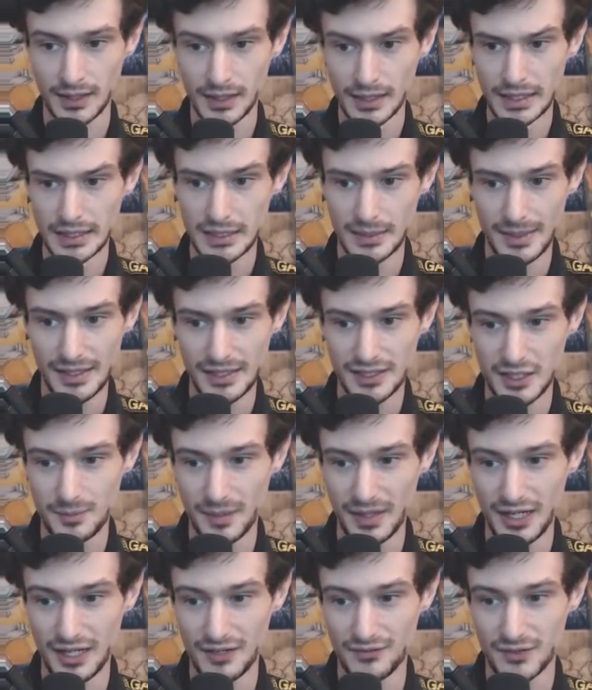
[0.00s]
to make us
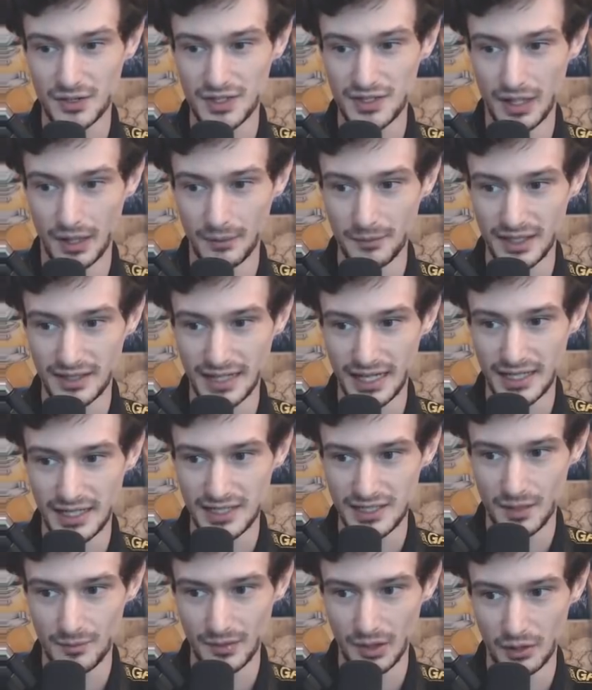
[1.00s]
pay for something that
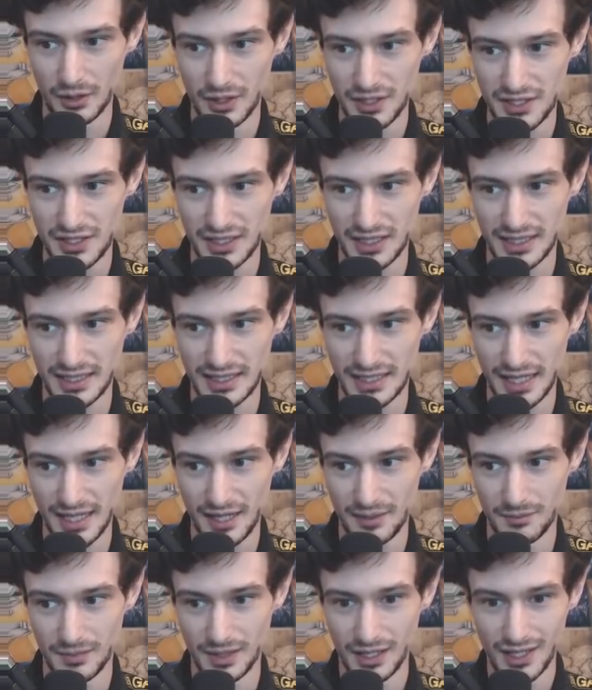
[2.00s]
isn't a bonus to the
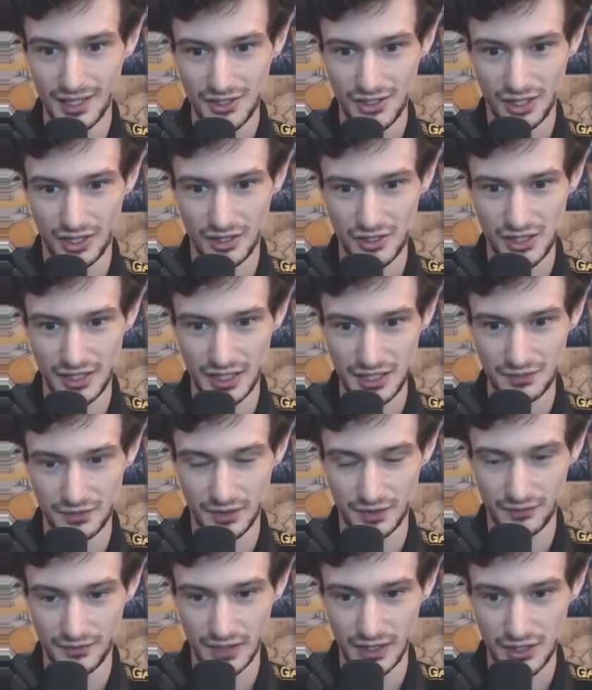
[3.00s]
game, charging us
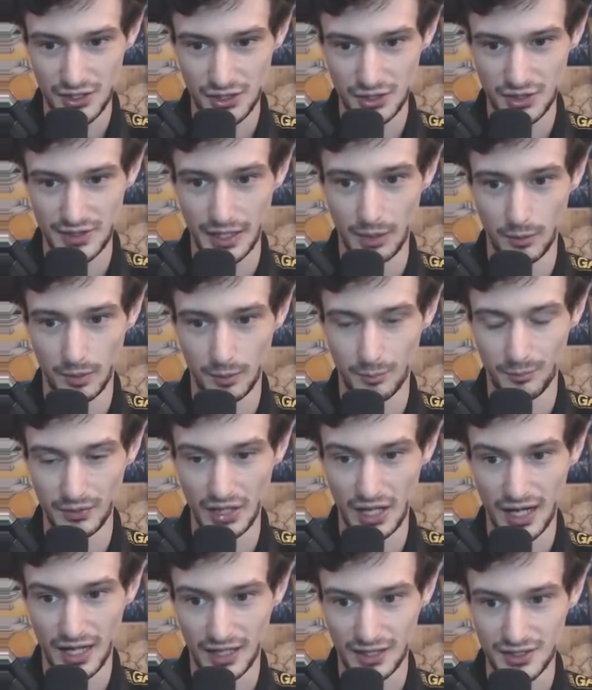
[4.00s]
for features that were
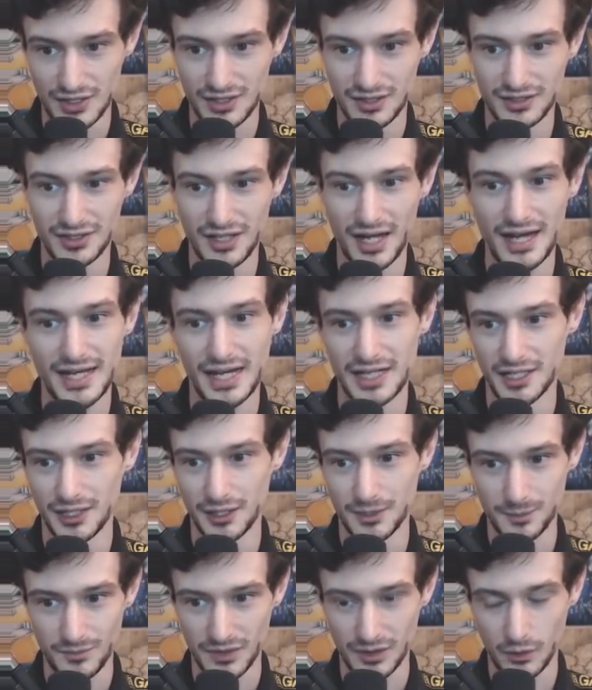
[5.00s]
blocked, not added.
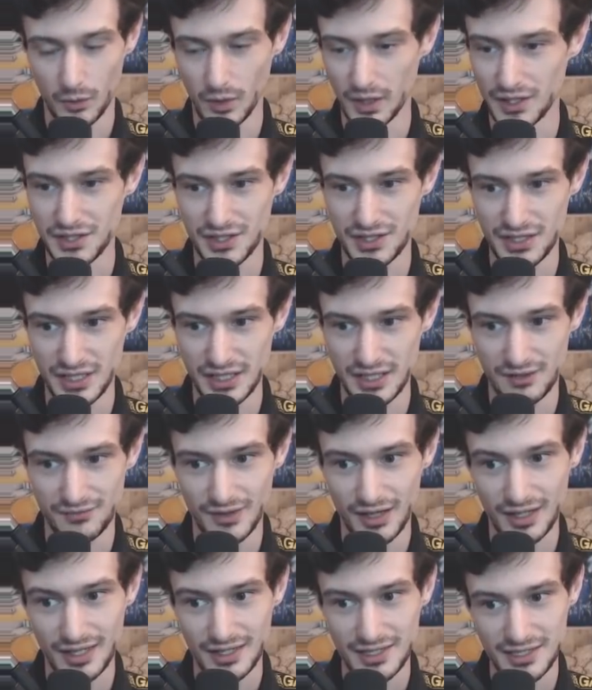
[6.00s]
Want to succeed at
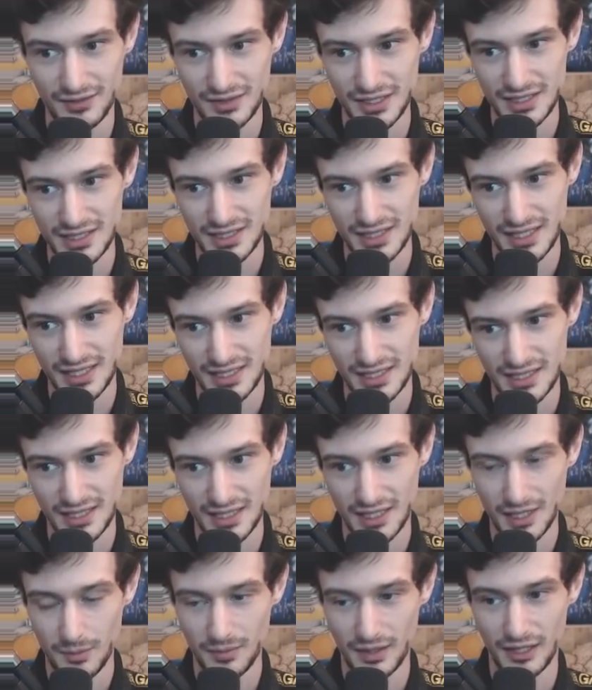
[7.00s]
Fallout 76?
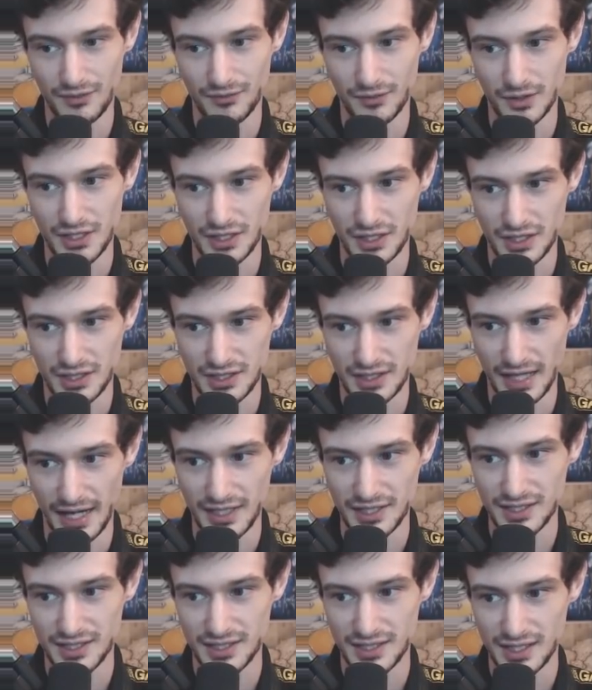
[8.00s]
Pay for
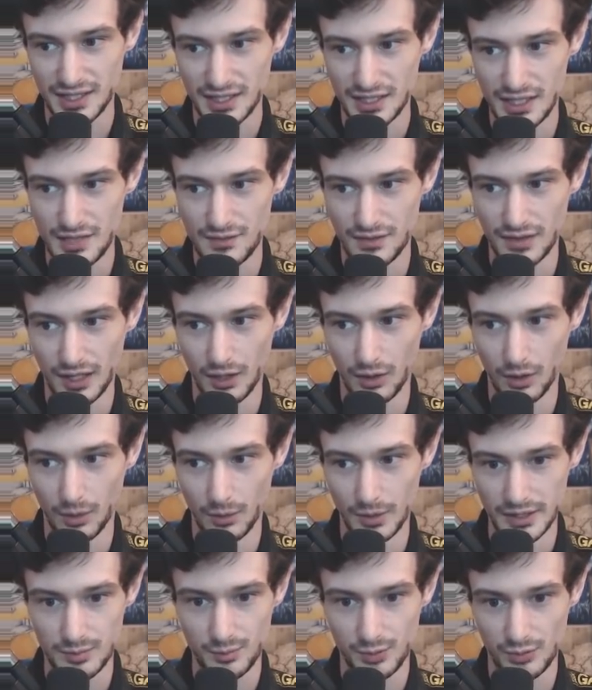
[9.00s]
success. Even though it
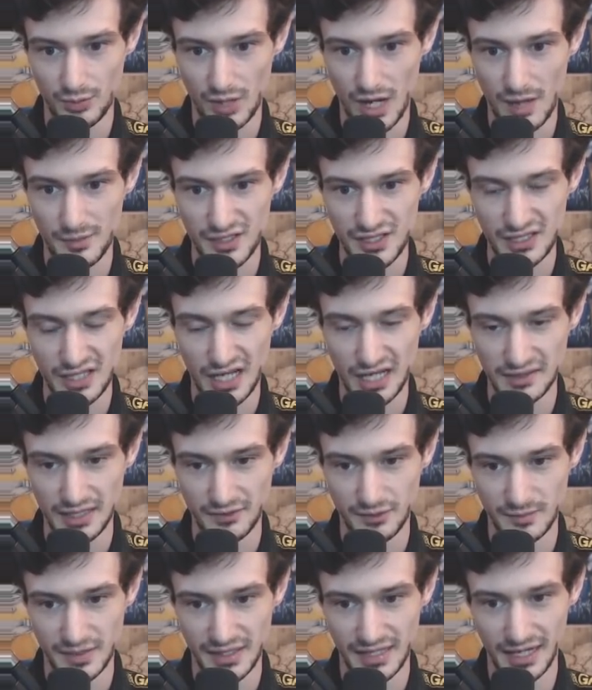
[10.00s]
was promised not to
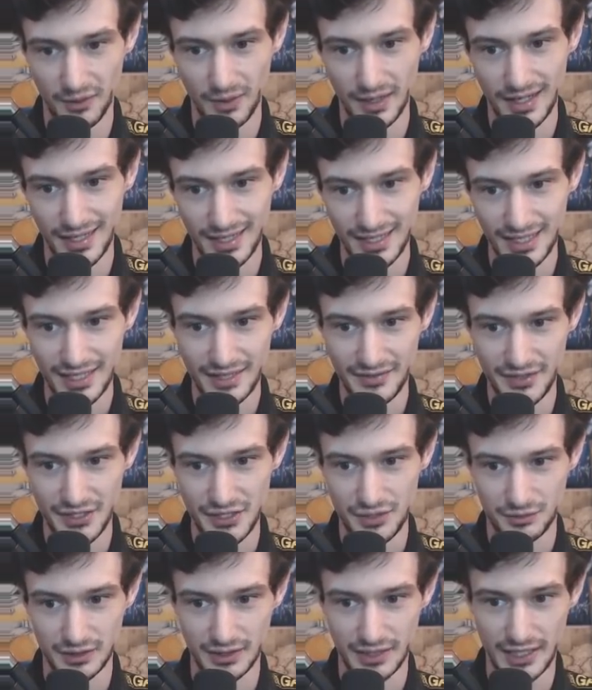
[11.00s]
ever be that way,
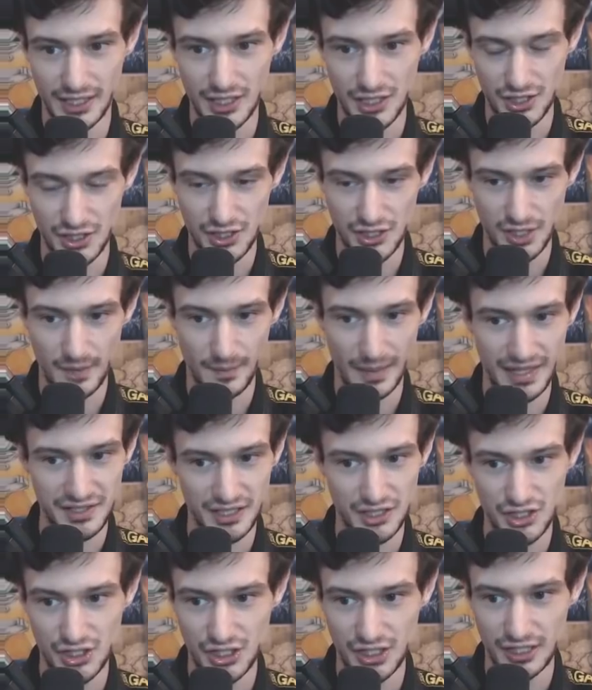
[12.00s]
this relationship has
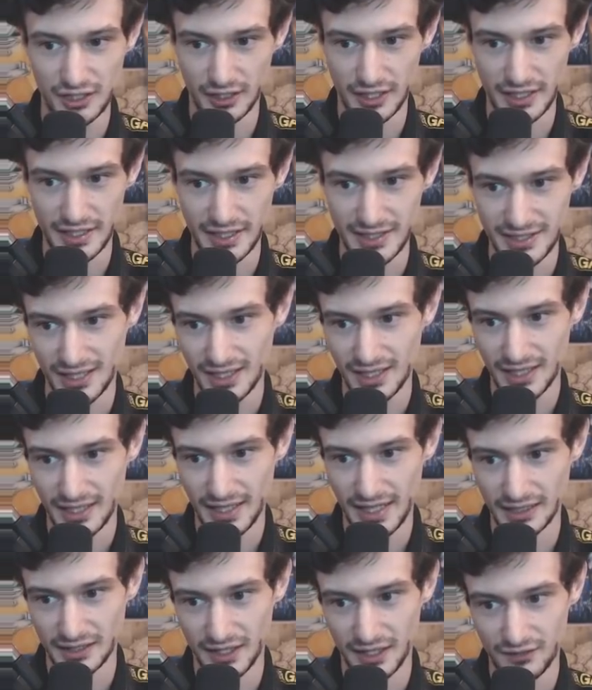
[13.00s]
a cheater in it
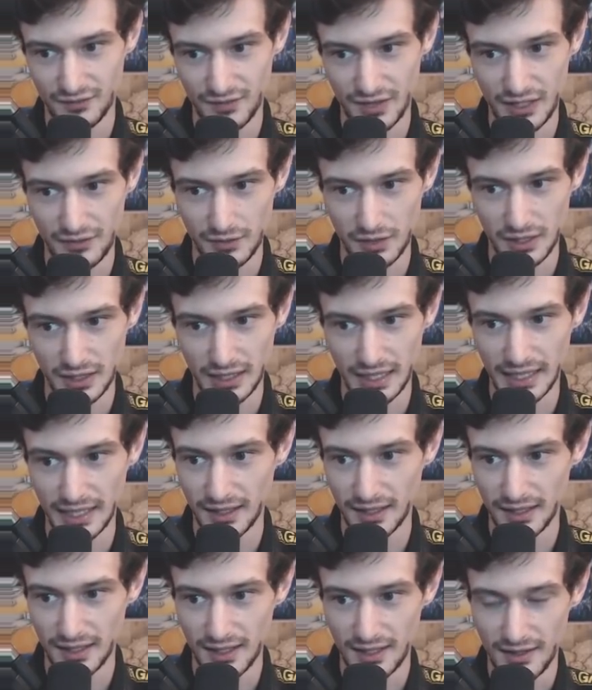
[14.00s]
and an unfaithful
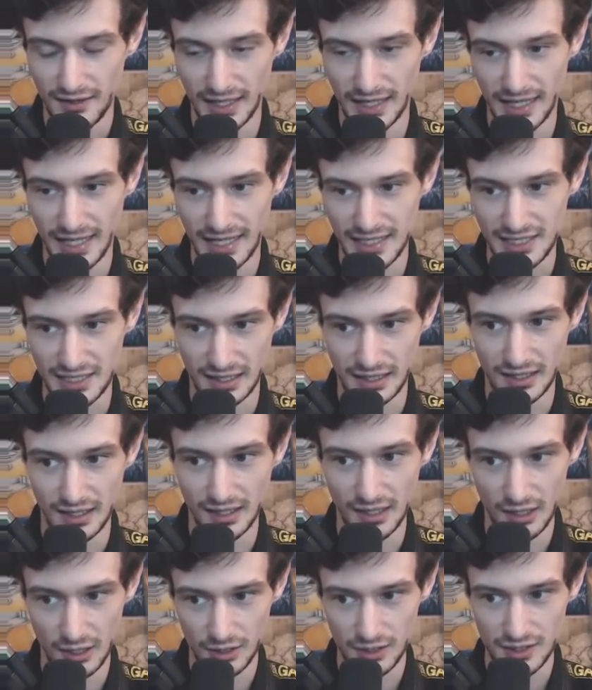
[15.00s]
liar that has to
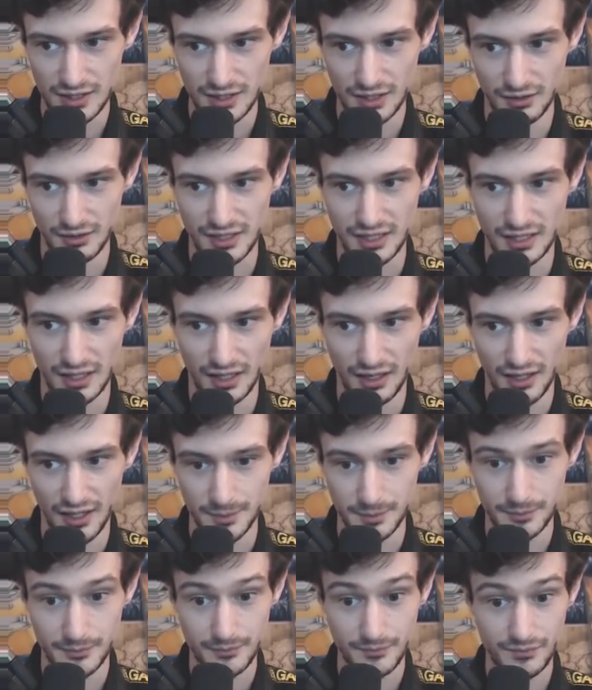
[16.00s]
go, so it's
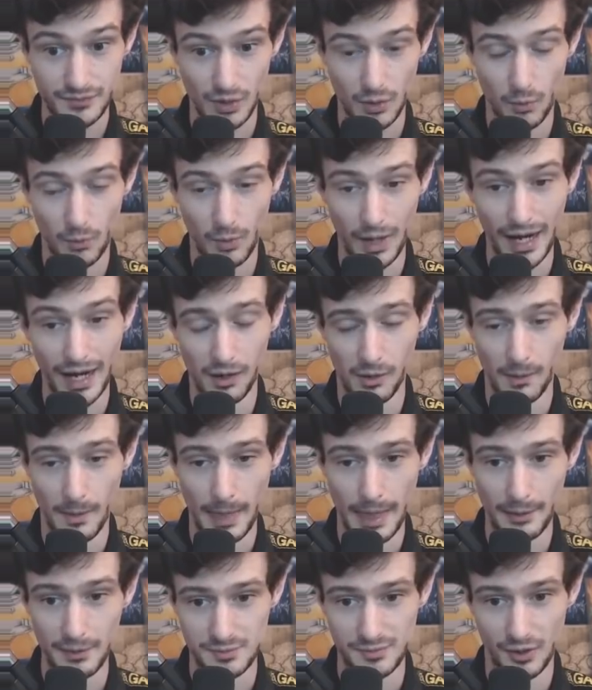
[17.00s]
gone. Wow,
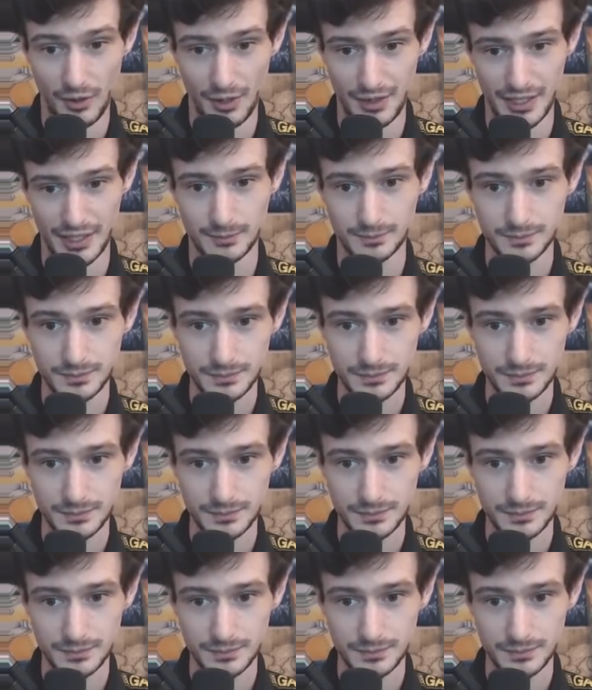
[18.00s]
that was poetic.